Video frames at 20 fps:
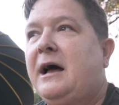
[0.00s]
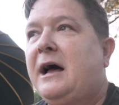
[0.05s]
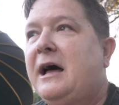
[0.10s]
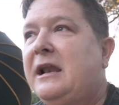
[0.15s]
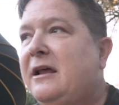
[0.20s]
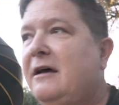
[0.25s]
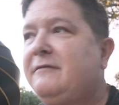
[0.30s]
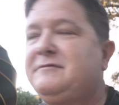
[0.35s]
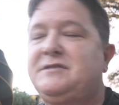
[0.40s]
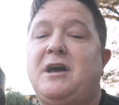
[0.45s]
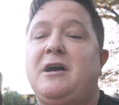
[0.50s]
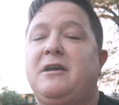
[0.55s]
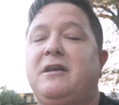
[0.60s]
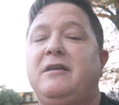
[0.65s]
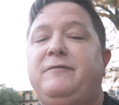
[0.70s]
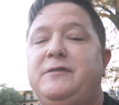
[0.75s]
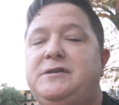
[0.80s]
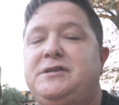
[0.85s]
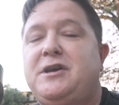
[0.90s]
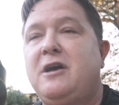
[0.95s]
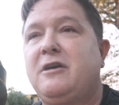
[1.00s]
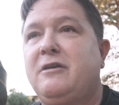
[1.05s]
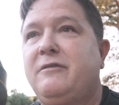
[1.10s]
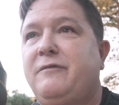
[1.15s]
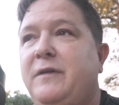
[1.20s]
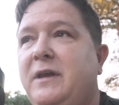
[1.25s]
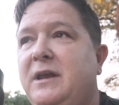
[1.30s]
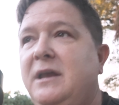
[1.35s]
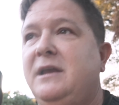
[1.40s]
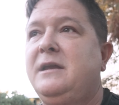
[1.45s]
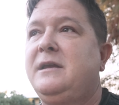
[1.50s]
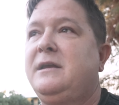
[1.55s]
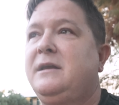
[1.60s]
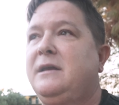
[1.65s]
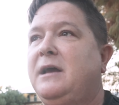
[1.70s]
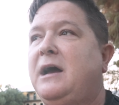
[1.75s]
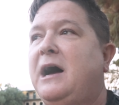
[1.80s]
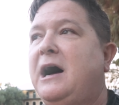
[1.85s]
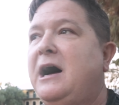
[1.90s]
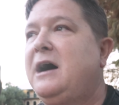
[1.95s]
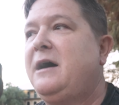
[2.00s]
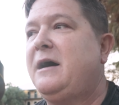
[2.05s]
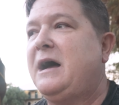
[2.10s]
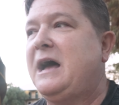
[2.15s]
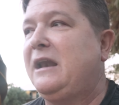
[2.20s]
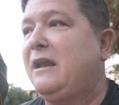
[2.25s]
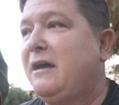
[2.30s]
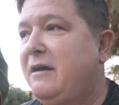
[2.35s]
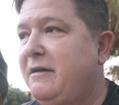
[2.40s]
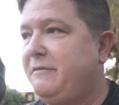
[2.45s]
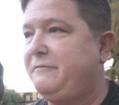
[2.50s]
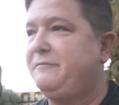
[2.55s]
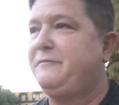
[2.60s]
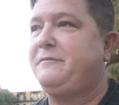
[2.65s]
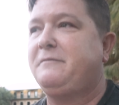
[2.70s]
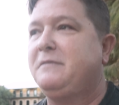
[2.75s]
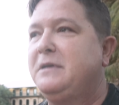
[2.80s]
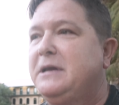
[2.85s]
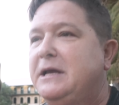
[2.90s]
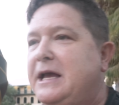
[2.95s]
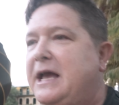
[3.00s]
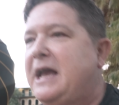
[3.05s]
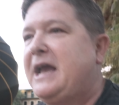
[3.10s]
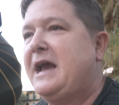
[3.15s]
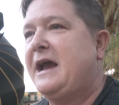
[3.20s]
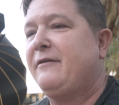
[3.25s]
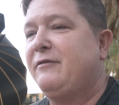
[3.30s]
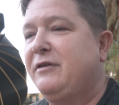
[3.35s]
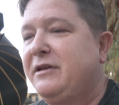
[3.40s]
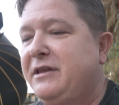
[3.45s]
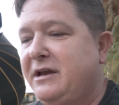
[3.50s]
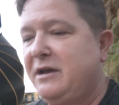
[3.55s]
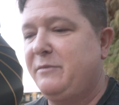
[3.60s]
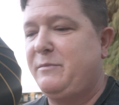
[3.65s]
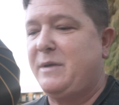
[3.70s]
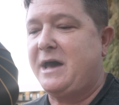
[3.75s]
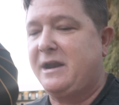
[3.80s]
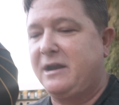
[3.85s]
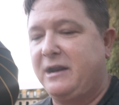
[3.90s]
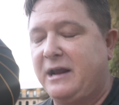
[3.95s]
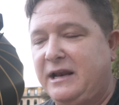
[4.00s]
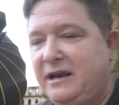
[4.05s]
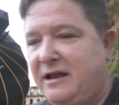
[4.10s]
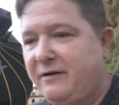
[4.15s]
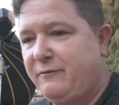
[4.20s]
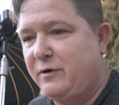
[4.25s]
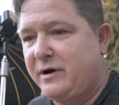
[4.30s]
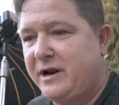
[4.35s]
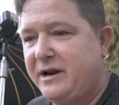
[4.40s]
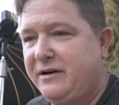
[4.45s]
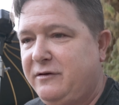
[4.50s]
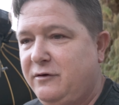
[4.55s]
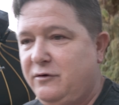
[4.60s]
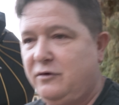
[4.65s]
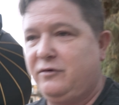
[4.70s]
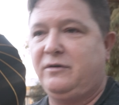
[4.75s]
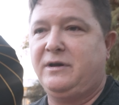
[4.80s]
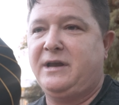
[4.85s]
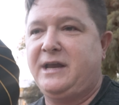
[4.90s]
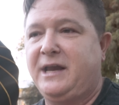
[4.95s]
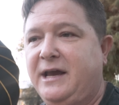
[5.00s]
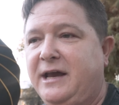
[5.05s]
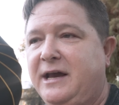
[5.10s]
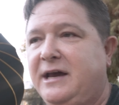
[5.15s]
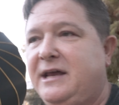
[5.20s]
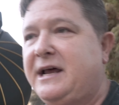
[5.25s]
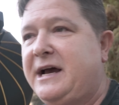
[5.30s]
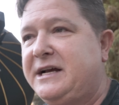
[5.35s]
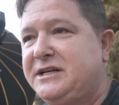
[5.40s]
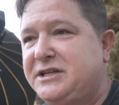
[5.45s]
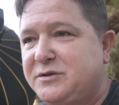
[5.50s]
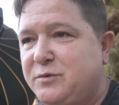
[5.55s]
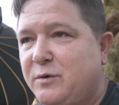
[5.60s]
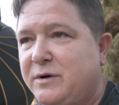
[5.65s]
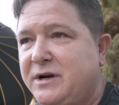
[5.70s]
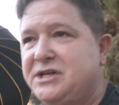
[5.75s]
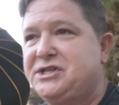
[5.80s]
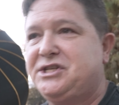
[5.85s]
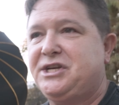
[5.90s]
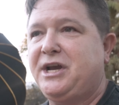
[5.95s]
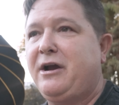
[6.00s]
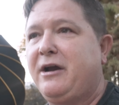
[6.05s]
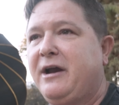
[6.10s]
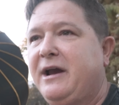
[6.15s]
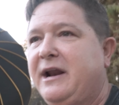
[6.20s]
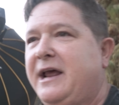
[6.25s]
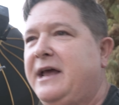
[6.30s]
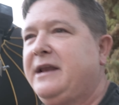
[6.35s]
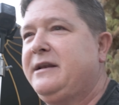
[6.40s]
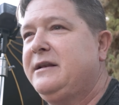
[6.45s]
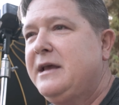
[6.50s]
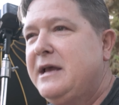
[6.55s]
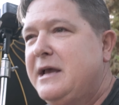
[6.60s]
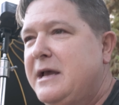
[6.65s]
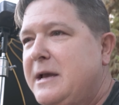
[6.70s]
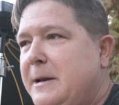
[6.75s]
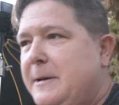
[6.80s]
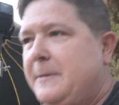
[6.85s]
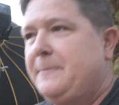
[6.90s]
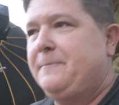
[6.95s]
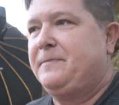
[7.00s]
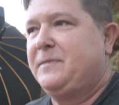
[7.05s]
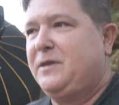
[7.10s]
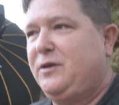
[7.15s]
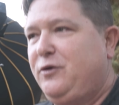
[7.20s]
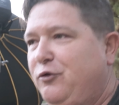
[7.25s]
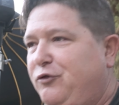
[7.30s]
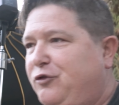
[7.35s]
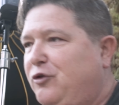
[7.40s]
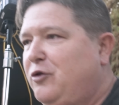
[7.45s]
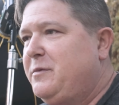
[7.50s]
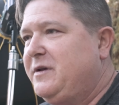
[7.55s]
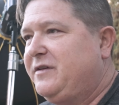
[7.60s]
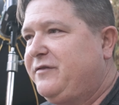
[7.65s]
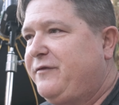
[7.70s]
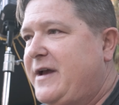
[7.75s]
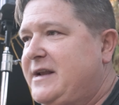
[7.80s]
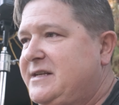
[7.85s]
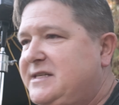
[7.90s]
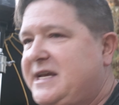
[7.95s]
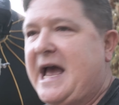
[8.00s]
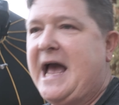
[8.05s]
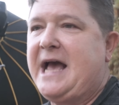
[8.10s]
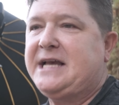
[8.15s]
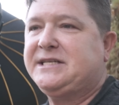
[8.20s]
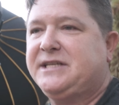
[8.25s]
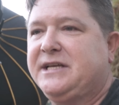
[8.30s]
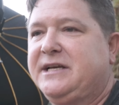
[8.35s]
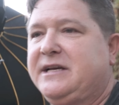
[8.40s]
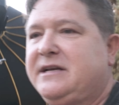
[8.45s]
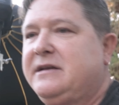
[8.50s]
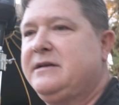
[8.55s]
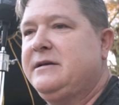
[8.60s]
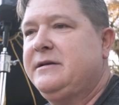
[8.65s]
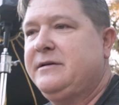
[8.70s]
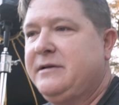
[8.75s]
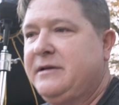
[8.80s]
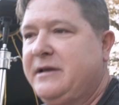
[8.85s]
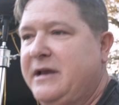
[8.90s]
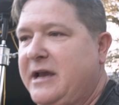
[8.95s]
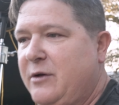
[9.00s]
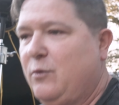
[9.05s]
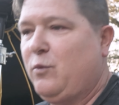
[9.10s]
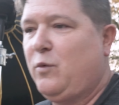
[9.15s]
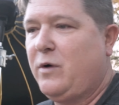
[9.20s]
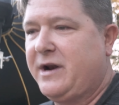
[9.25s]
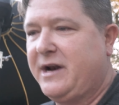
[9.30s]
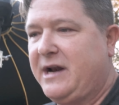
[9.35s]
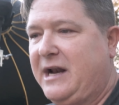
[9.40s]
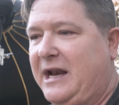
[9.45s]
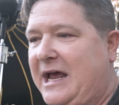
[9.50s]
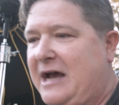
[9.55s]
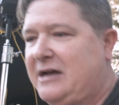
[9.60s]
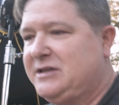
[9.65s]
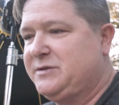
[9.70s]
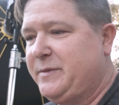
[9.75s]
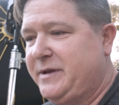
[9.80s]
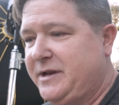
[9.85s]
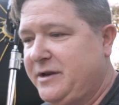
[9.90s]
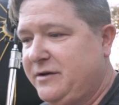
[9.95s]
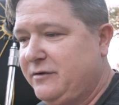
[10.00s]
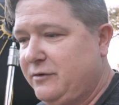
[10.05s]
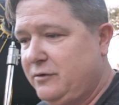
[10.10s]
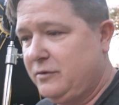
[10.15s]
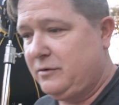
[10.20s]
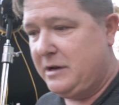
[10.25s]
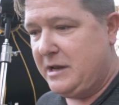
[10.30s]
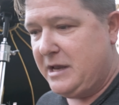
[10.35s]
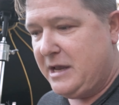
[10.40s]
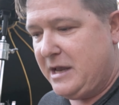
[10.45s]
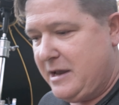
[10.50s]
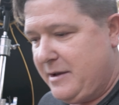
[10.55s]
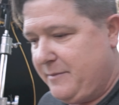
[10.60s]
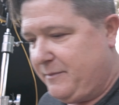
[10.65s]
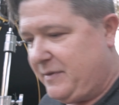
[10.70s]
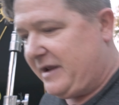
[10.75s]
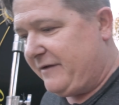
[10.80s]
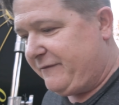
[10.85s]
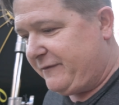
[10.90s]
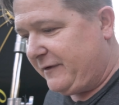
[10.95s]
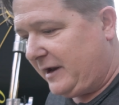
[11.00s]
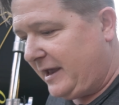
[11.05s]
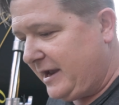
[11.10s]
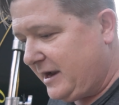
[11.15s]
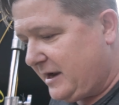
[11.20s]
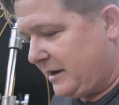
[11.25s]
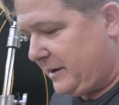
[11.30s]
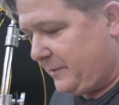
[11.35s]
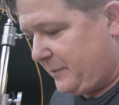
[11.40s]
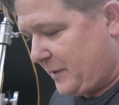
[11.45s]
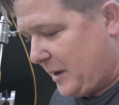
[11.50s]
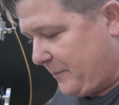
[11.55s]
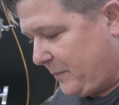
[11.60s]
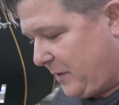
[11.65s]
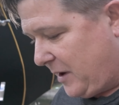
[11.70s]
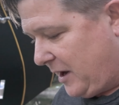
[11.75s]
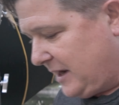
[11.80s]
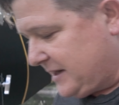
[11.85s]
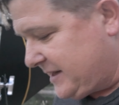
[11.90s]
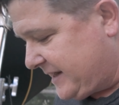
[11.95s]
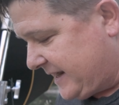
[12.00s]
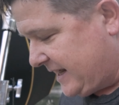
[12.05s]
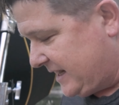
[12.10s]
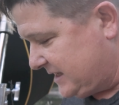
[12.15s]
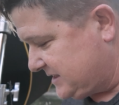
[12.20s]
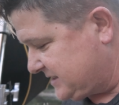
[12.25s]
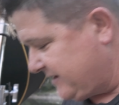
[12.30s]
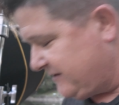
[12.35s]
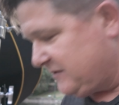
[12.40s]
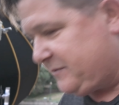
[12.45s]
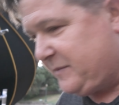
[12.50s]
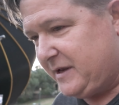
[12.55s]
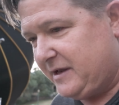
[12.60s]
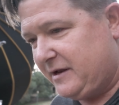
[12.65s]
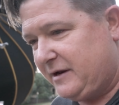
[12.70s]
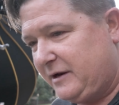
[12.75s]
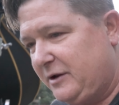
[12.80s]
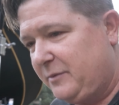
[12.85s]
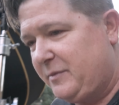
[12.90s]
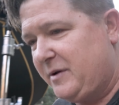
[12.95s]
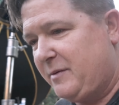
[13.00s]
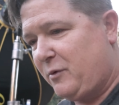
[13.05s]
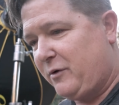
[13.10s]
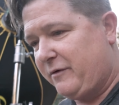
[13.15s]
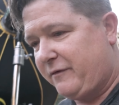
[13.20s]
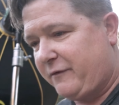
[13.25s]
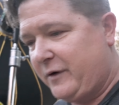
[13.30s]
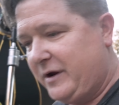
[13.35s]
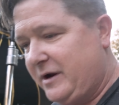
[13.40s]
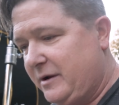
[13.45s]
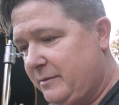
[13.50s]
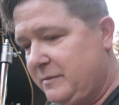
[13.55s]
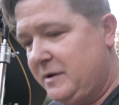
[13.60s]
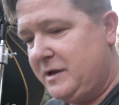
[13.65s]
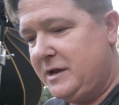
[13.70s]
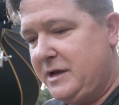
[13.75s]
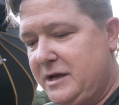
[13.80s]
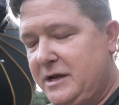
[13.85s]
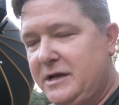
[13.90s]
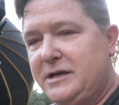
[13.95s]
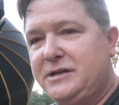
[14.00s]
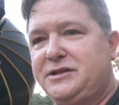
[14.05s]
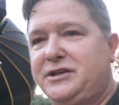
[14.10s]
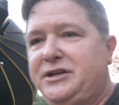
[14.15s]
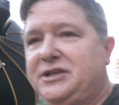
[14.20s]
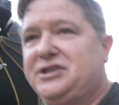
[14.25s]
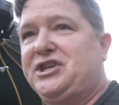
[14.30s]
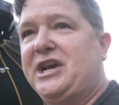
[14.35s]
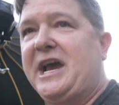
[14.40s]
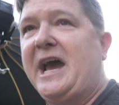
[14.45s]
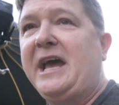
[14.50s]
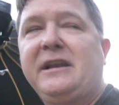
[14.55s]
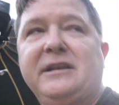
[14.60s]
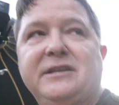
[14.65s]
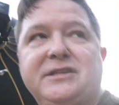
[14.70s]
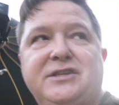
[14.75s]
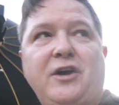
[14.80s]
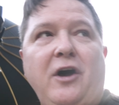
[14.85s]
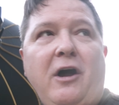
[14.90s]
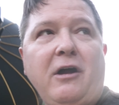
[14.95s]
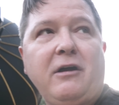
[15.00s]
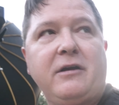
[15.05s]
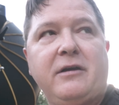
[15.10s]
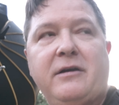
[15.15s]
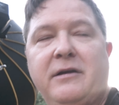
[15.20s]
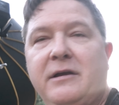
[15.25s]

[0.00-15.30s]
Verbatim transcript: I love talking photography. Uh, I love everything about it. I love what I do, and I just want to share it. And YouTube is fantastic in what it allows me to do, but I feel like a, a podcast gives me a little bit more freedom to chat and talk.